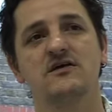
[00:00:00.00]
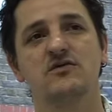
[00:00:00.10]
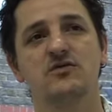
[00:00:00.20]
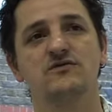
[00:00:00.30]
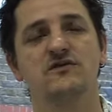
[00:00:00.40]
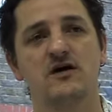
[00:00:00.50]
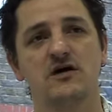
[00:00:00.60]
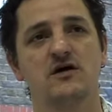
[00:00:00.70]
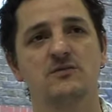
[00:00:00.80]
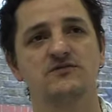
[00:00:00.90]
cause
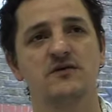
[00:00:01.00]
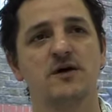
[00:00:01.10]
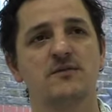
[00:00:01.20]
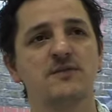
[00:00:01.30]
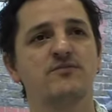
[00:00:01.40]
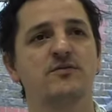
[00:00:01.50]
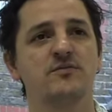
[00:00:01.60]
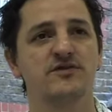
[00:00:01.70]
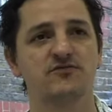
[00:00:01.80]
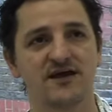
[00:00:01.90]
harm. So my main problem
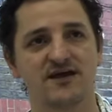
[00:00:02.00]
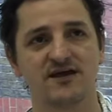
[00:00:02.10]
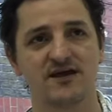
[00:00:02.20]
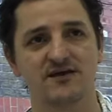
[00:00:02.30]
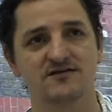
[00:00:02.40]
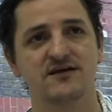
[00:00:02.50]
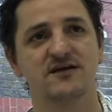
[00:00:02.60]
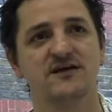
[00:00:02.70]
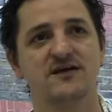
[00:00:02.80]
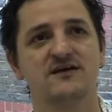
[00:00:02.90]
with the rankings
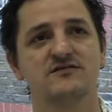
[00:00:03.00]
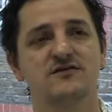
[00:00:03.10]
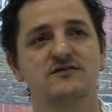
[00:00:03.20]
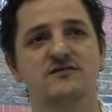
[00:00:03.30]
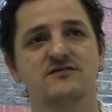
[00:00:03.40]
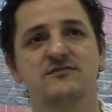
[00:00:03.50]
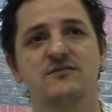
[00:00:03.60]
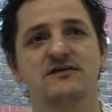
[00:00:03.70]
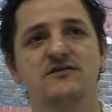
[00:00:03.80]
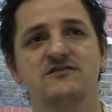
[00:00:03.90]
is not the sort of
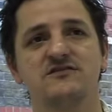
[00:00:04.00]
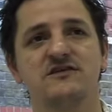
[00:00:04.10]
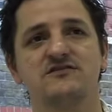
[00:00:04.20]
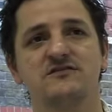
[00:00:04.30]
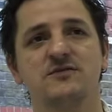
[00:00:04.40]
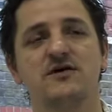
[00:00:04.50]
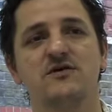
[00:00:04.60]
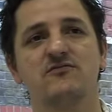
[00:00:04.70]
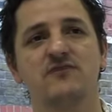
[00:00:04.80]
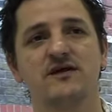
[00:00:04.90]
methodological issues
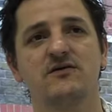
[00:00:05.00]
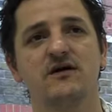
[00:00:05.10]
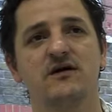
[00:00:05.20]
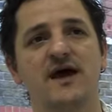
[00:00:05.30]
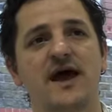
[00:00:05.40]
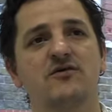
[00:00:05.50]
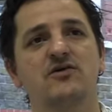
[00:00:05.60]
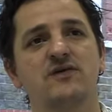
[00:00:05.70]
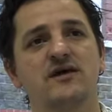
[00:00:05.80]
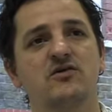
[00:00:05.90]
about rank, how
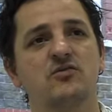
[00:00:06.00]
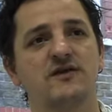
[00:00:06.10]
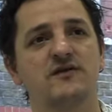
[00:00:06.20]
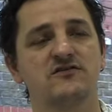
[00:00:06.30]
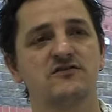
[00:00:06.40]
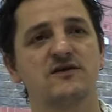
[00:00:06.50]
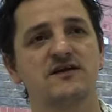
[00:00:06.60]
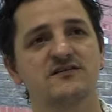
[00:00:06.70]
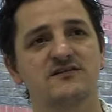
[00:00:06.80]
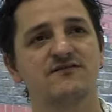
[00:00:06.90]
you rank or whether you should
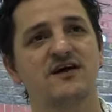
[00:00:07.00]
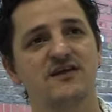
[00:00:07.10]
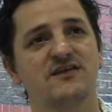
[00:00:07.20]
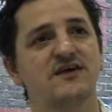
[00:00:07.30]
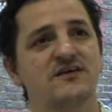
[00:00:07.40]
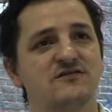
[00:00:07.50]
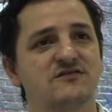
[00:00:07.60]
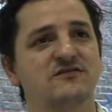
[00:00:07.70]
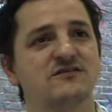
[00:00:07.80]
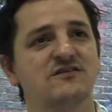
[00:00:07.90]
rank. It's the fact that they're
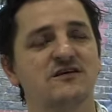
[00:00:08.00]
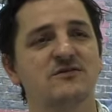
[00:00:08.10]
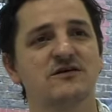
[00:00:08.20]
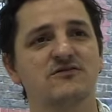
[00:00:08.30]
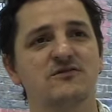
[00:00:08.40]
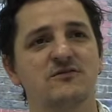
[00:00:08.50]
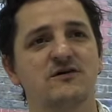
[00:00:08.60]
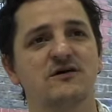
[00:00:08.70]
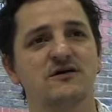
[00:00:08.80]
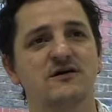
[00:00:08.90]
used to determine
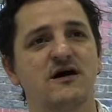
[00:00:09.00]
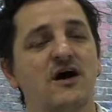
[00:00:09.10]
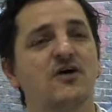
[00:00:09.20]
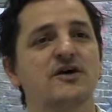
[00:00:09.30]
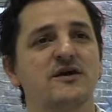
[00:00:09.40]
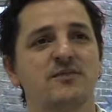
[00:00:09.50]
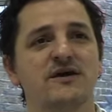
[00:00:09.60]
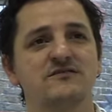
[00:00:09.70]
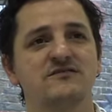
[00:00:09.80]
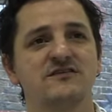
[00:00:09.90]
a hierarchy of
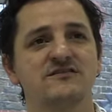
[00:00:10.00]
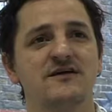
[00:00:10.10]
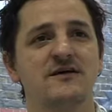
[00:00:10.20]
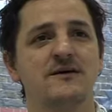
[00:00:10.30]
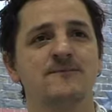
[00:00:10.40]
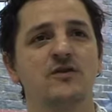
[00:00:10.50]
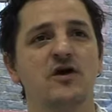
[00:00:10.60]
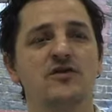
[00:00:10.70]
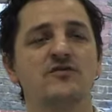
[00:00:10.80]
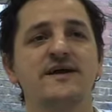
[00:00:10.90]
penalties.
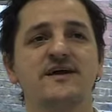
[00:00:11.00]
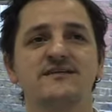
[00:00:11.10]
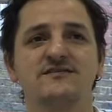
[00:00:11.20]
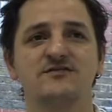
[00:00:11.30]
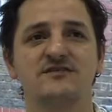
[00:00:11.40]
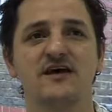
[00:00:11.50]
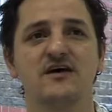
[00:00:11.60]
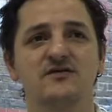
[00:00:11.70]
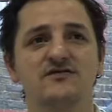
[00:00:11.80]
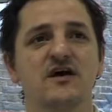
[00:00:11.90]
On the rankings
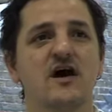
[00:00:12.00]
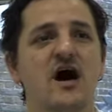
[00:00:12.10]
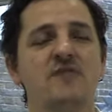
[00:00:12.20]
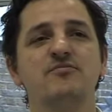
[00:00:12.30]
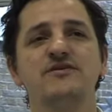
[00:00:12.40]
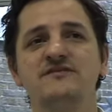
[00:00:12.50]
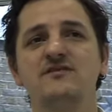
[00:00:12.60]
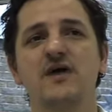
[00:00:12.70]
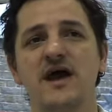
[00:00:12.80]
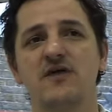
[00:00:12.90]
themselves, I'm
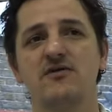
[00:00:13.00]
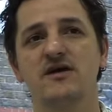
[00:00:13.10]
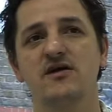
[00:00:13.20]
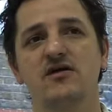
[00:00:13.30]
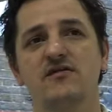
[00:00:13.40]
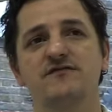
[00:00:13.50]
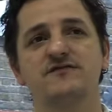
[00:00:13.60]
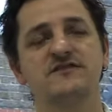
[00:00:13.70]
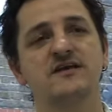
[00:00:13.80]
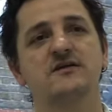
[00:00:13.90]
pretty wary of
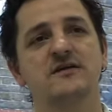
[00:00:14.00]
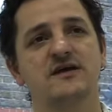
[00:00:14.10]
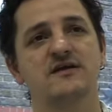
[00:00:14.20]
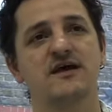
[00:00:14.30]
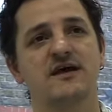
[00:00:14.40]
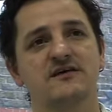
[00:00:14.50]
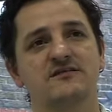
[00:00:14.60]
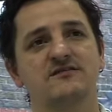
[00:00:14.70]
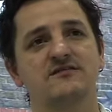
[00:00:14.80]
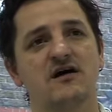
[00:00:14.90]
single
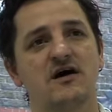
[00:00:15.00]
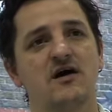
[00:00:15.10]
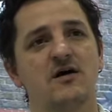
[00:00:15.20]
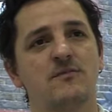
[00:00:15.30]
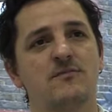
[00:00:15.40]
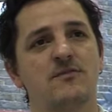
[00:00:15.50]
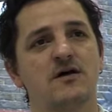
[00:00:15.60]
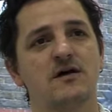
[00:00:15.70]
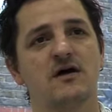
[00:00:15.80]
index harm